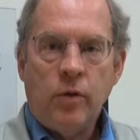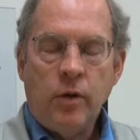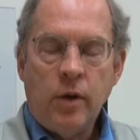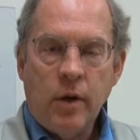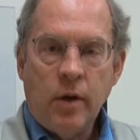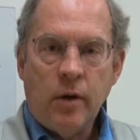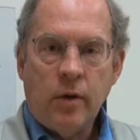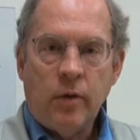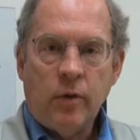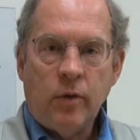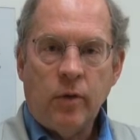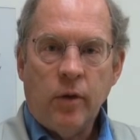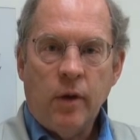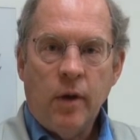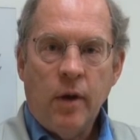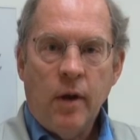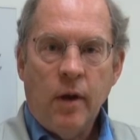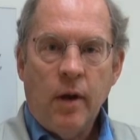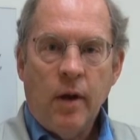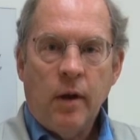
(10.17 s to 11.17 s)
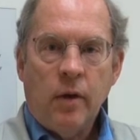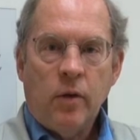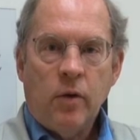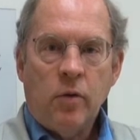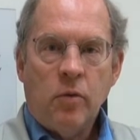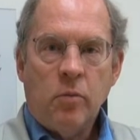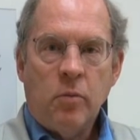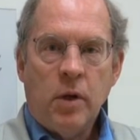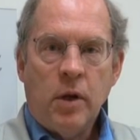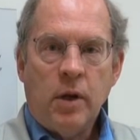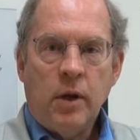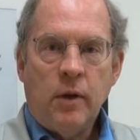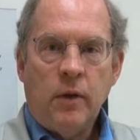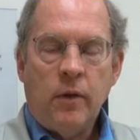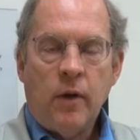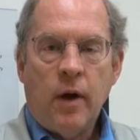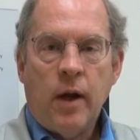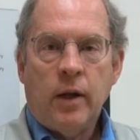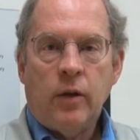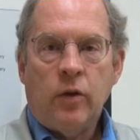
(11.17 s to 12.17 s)
years. There are many
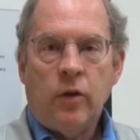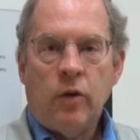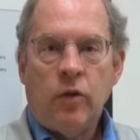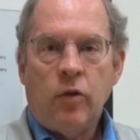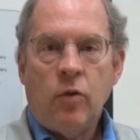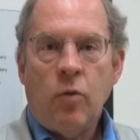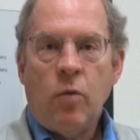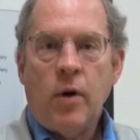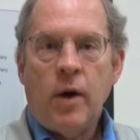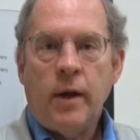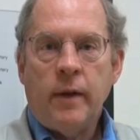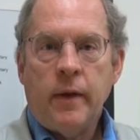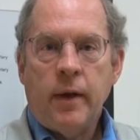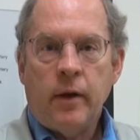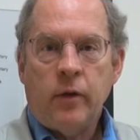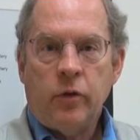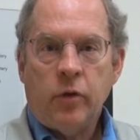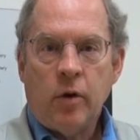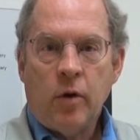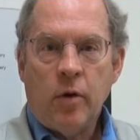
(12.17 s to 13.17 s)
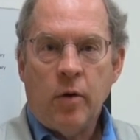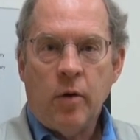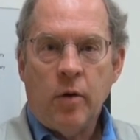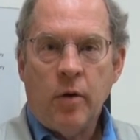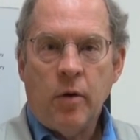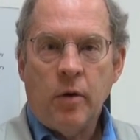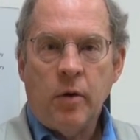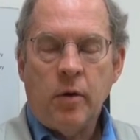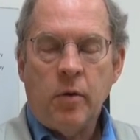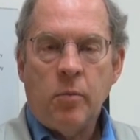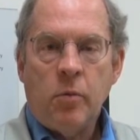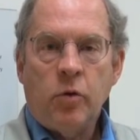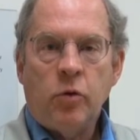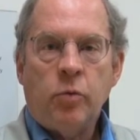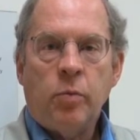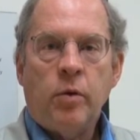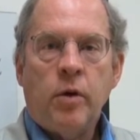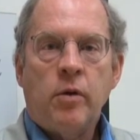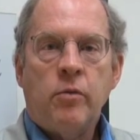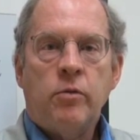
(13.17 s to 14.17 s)
thoughts as to why that has occurred. The
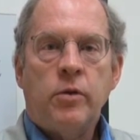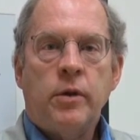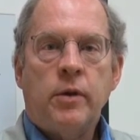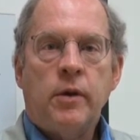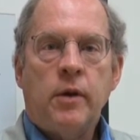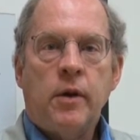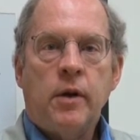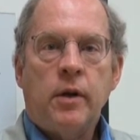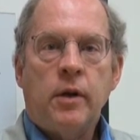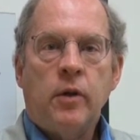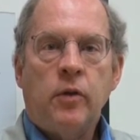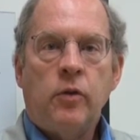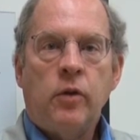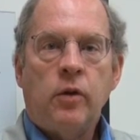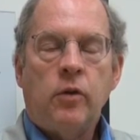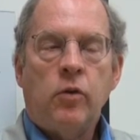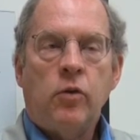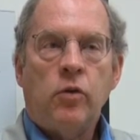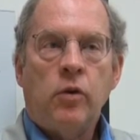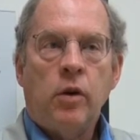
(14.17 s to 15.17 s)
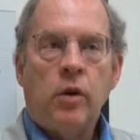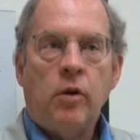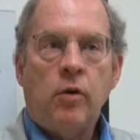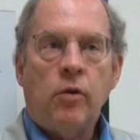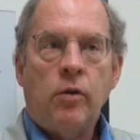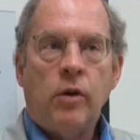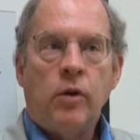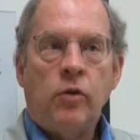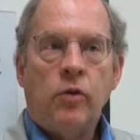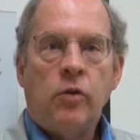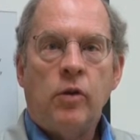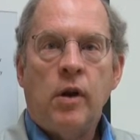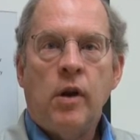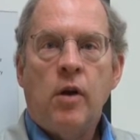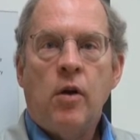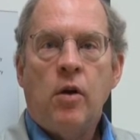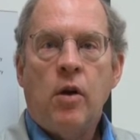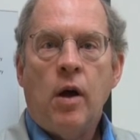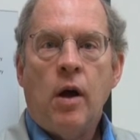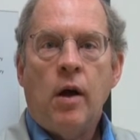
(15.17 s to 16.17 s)
most prevalent thought is that there's an increase
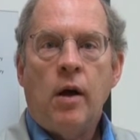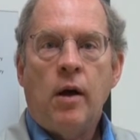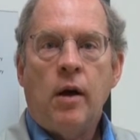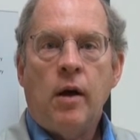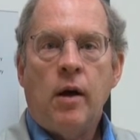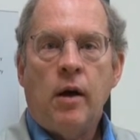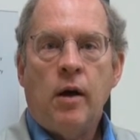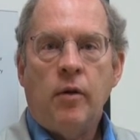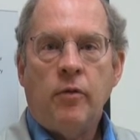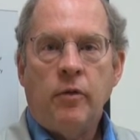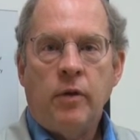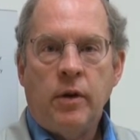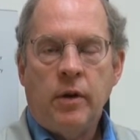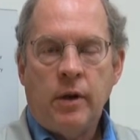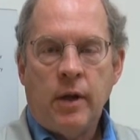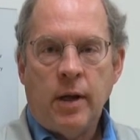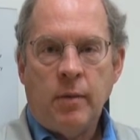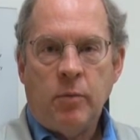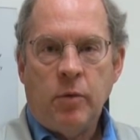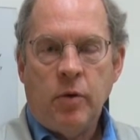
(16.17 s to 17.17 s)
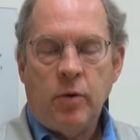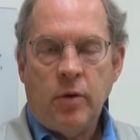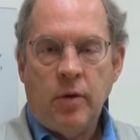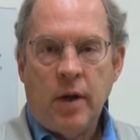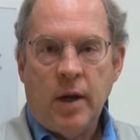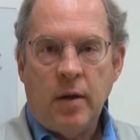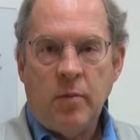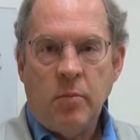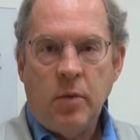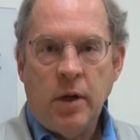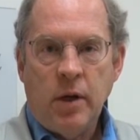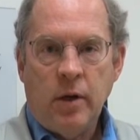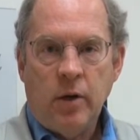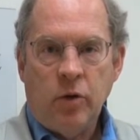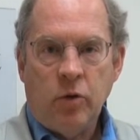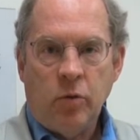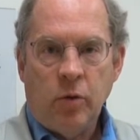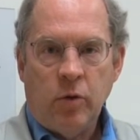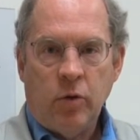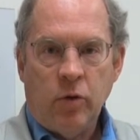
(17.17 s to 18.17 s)
of type 2
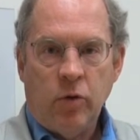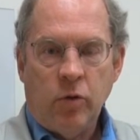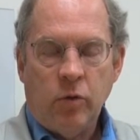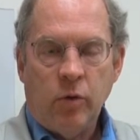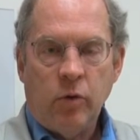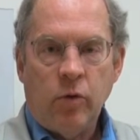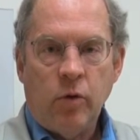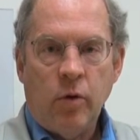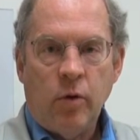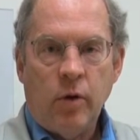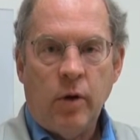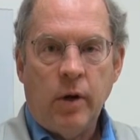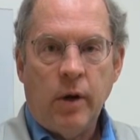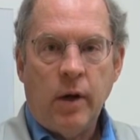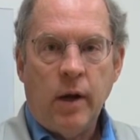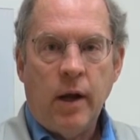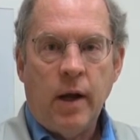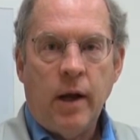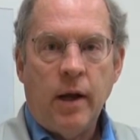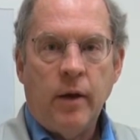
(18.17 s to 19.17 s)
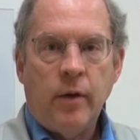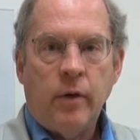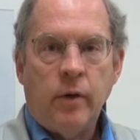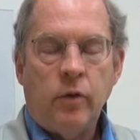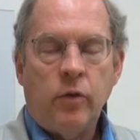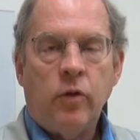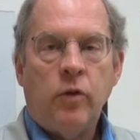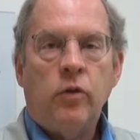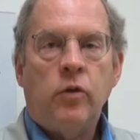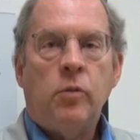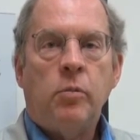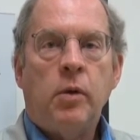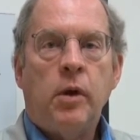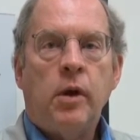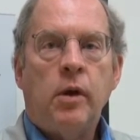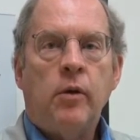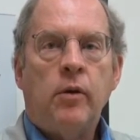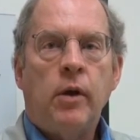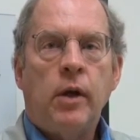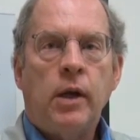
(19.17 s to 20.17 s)
diabetes, which has resulted in a higher incidence of
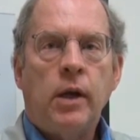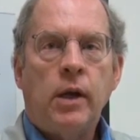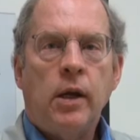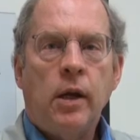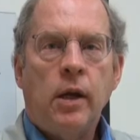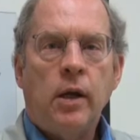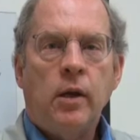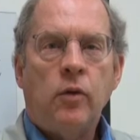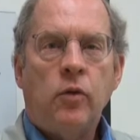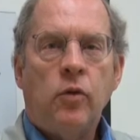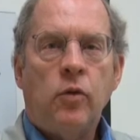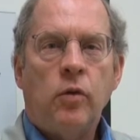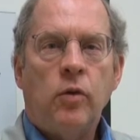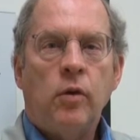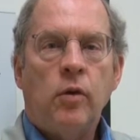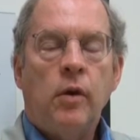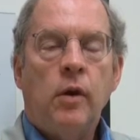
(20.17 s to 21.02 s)
pancreatic cancer.